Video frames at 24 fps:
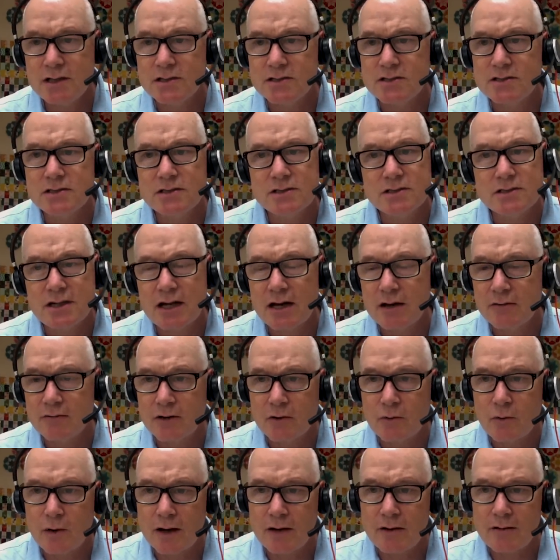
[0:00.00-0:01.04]
This does not
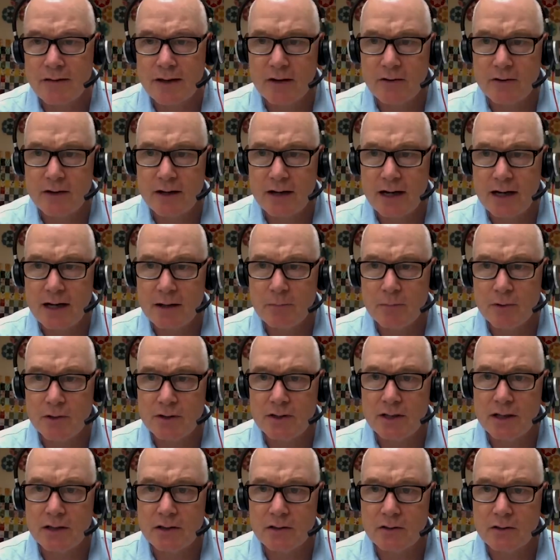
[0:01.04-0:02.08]
require that you're in any
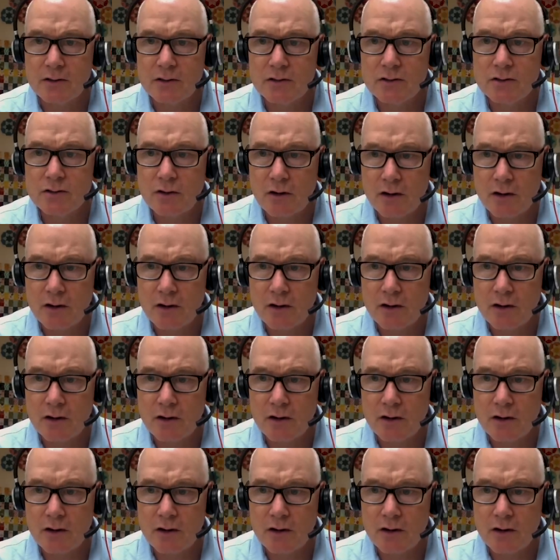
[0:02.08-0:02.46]
particular